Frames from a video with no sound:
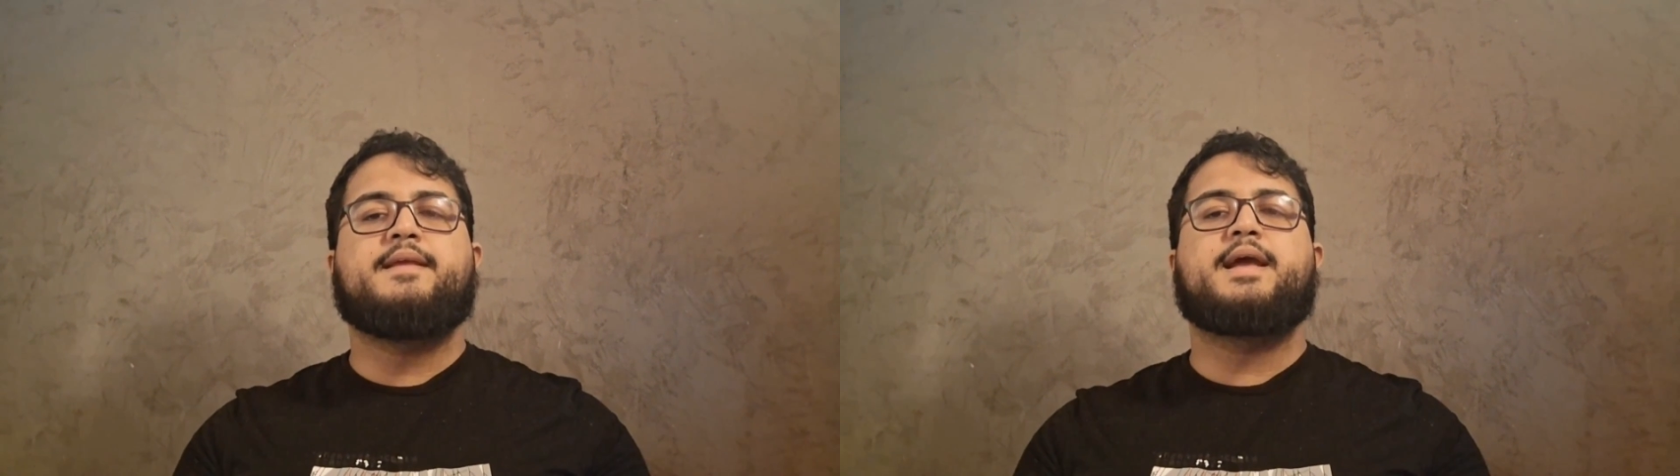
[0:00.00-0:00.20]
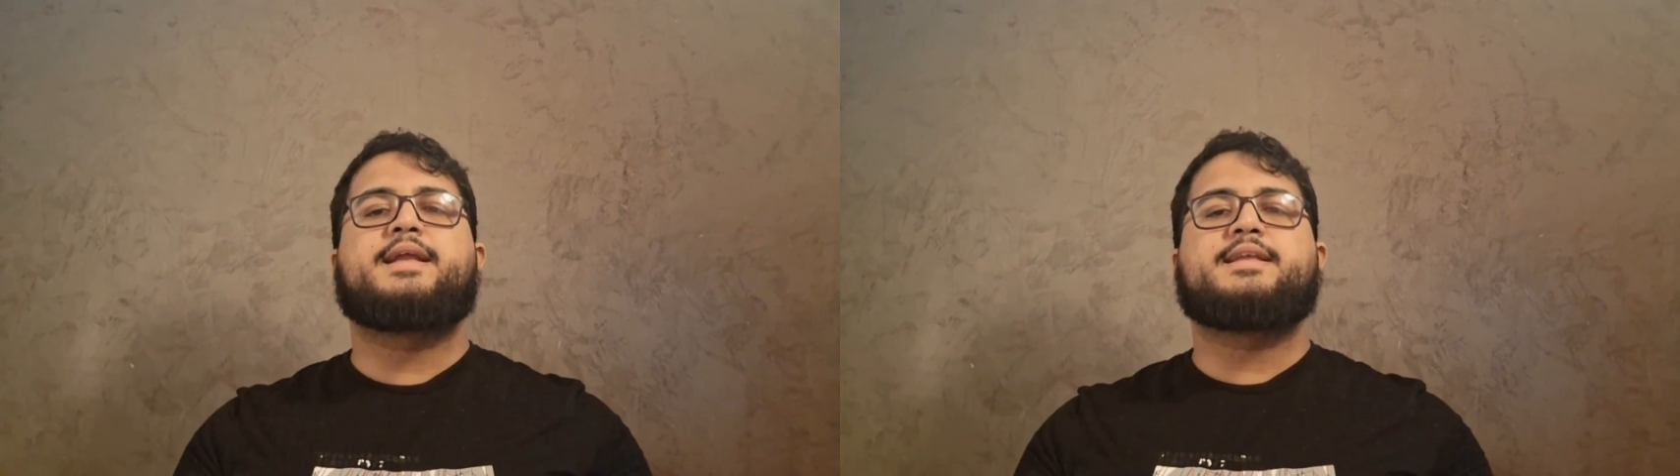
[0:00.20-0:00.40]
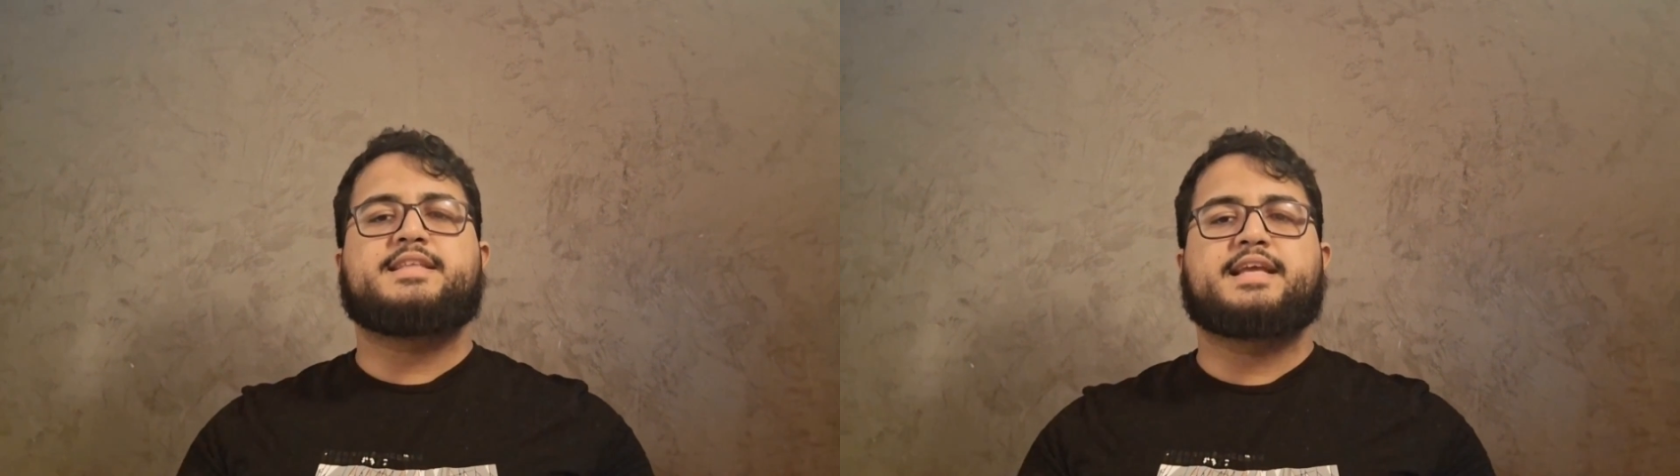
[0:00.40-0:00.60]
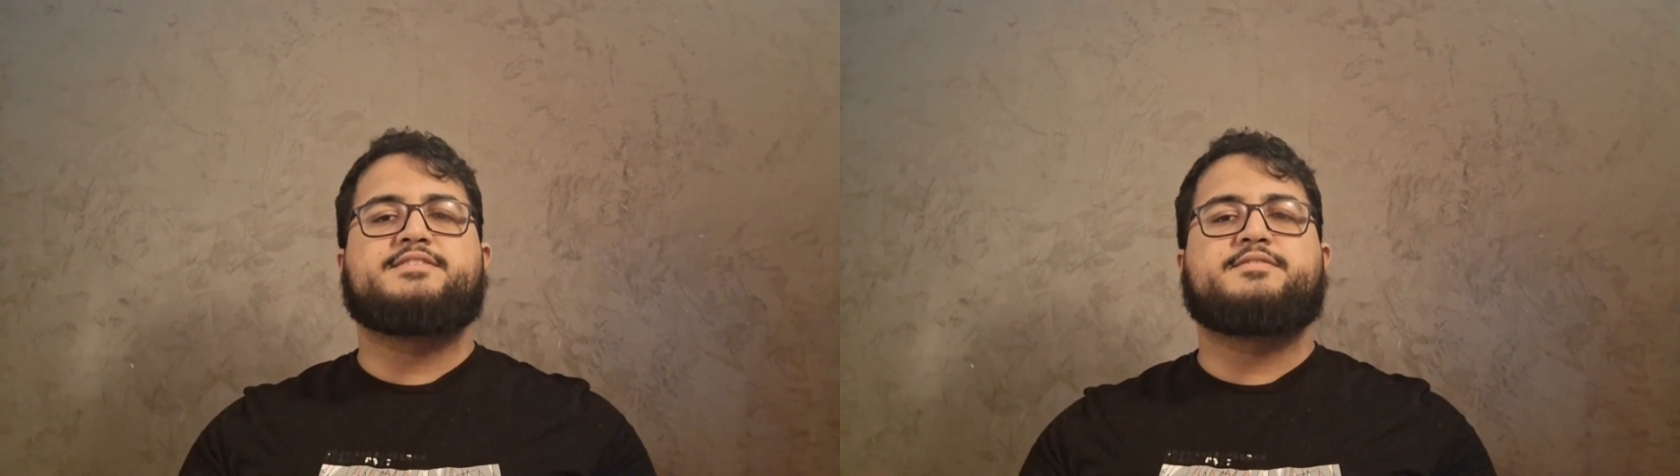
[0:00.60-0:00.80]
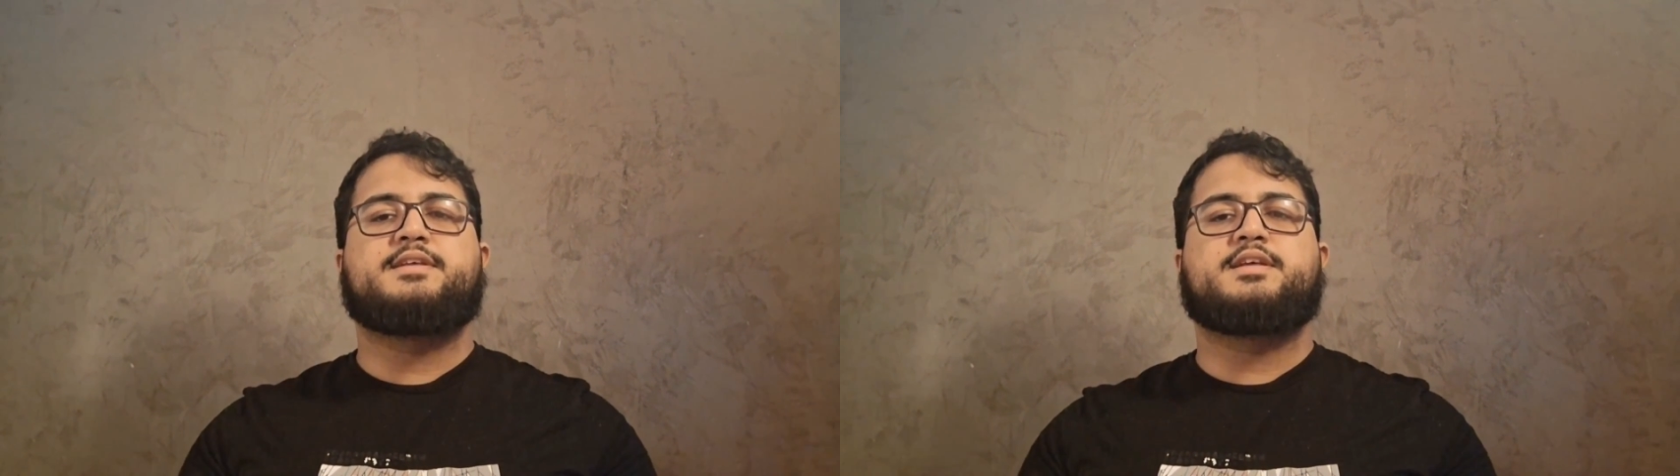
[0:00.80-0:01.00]
And in the
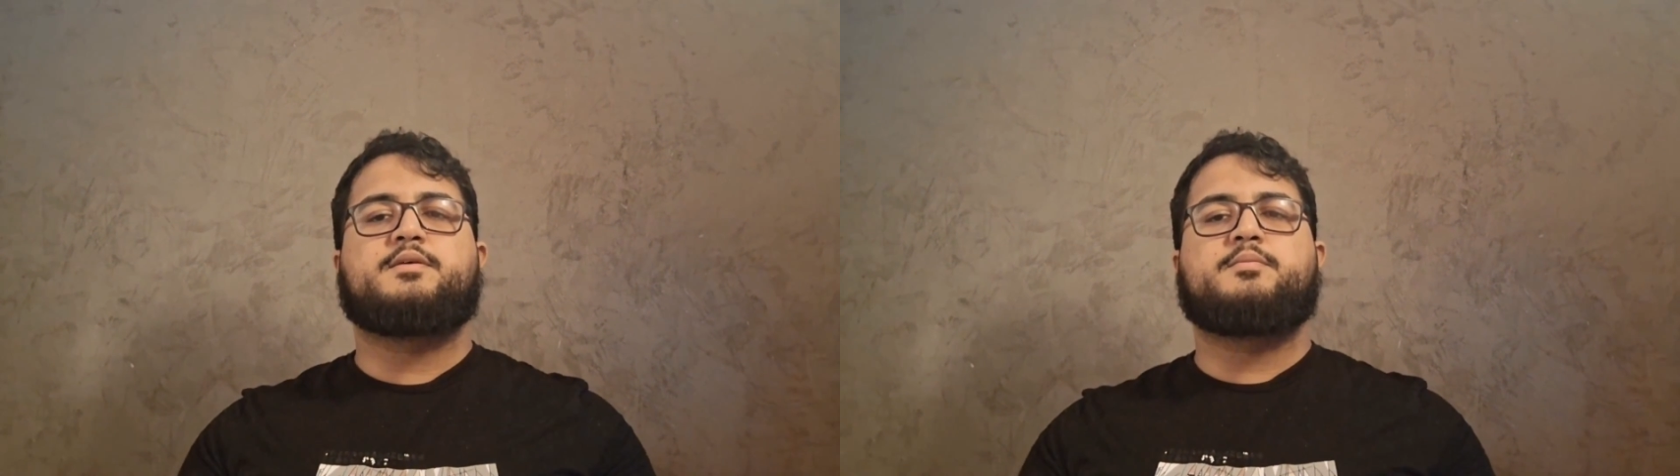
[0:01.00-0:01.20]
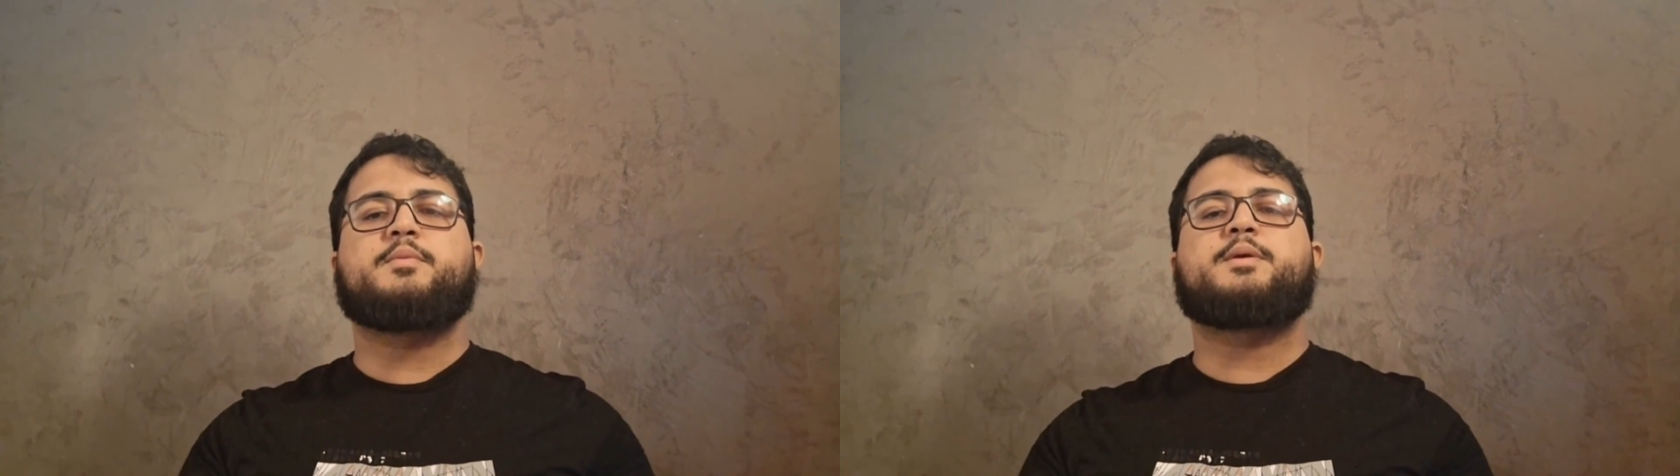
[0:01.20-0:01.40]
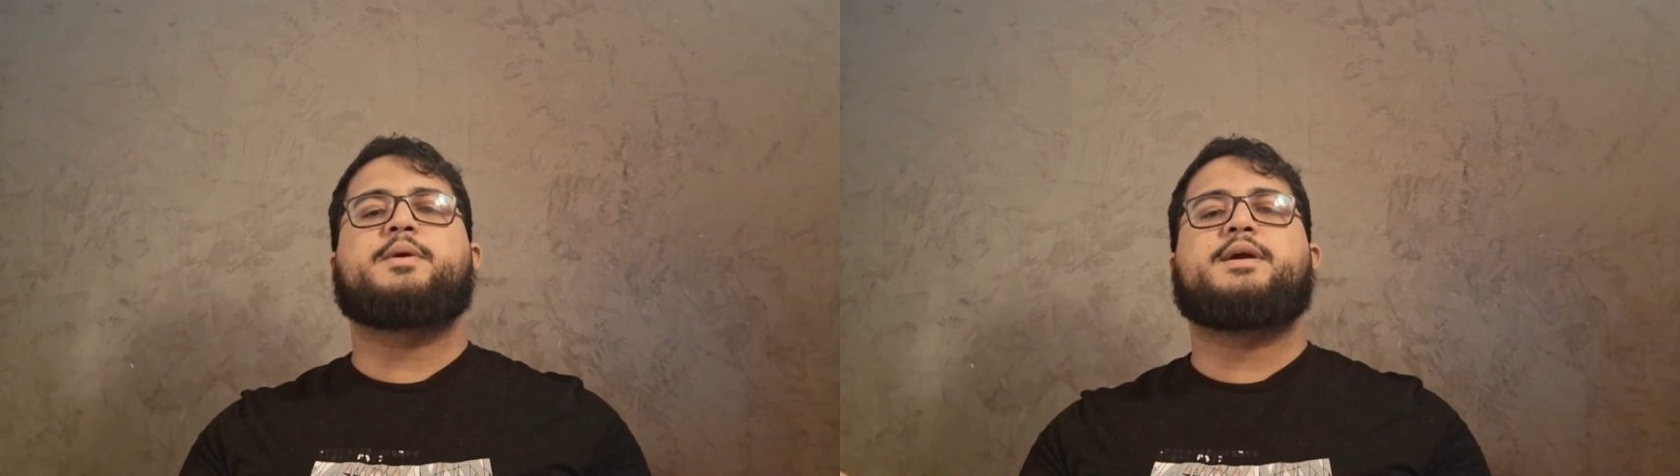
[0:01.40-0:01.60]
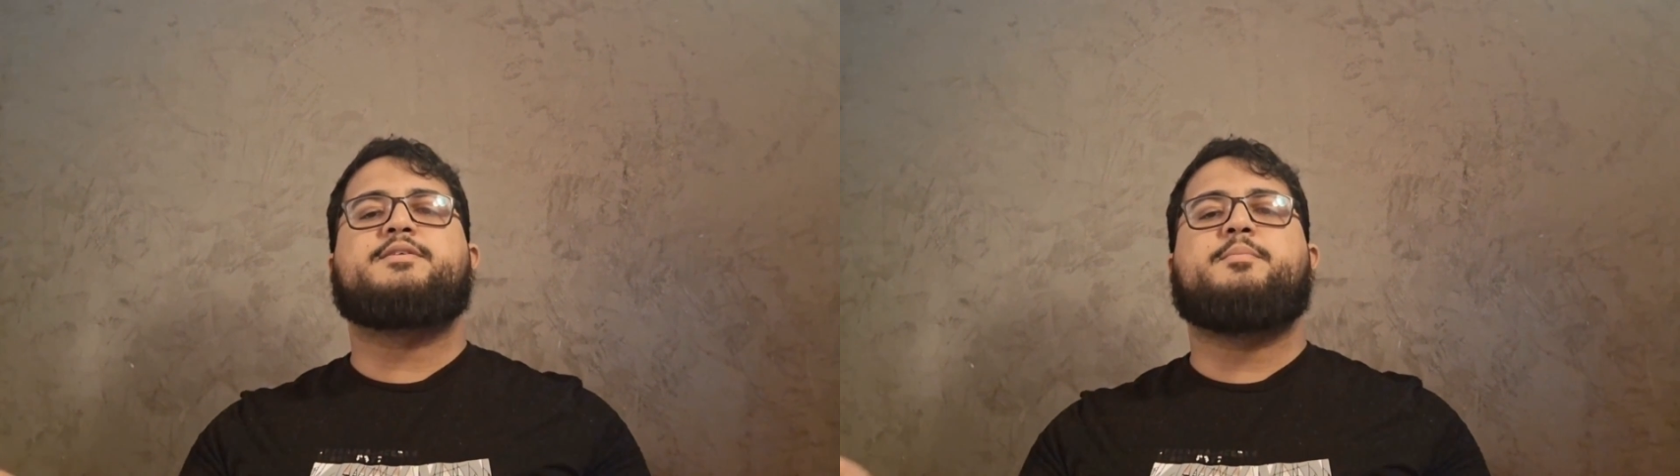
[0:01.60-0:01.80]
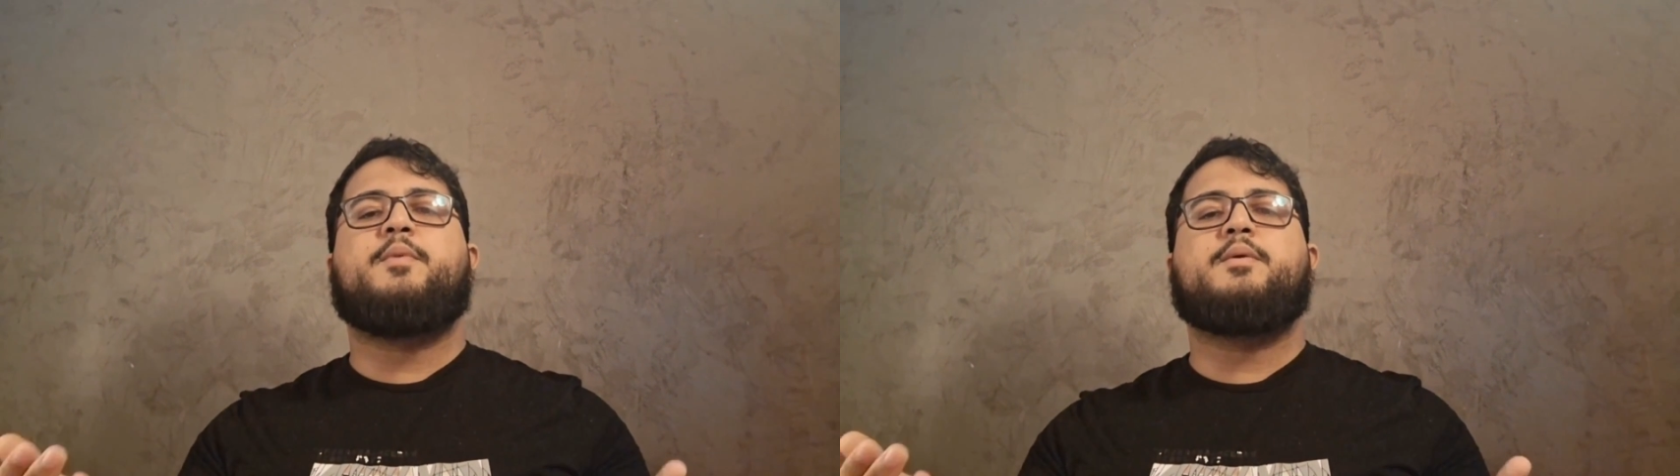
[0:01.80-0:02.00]
next video, we will
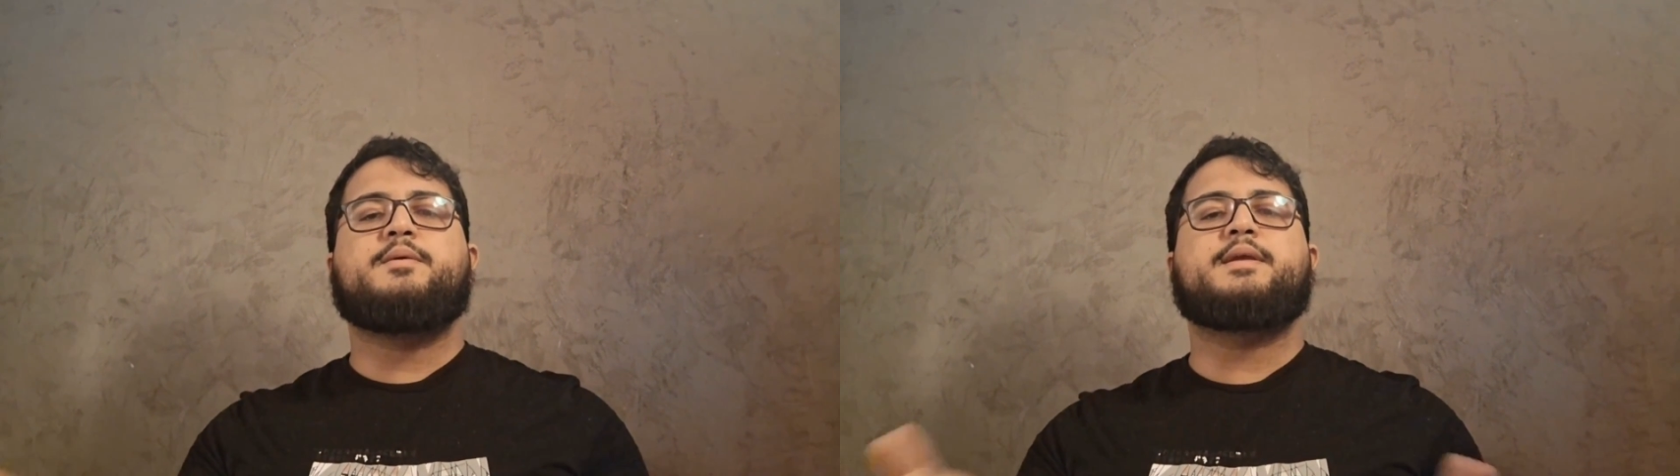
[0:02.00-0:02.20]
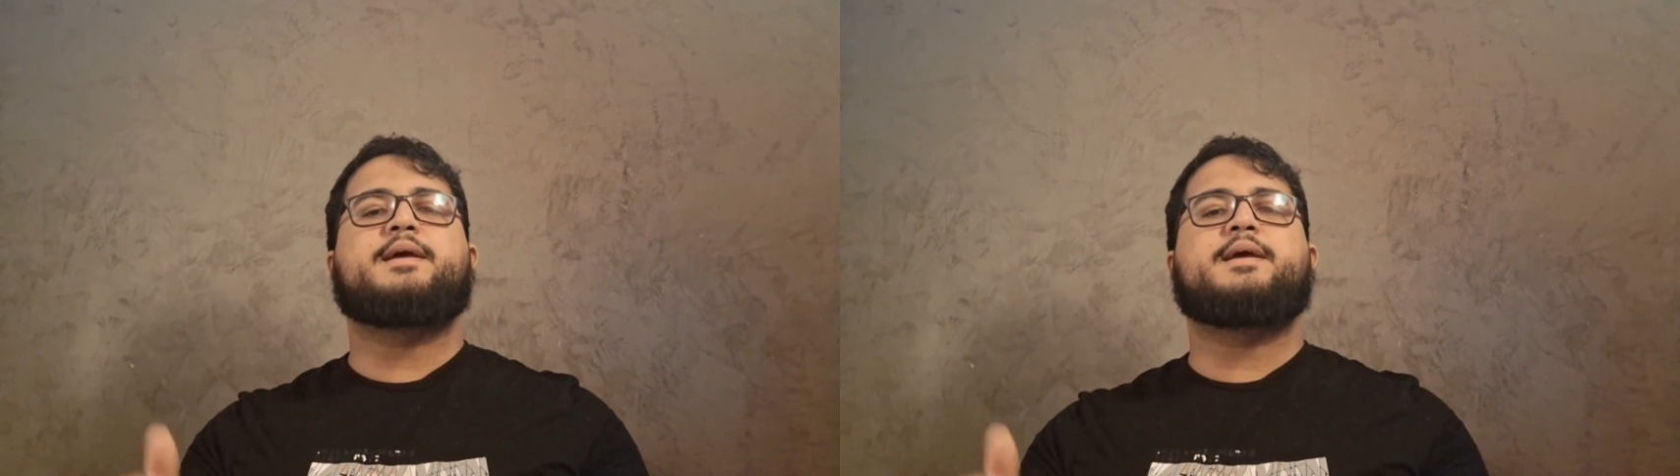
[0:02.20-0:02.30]
explore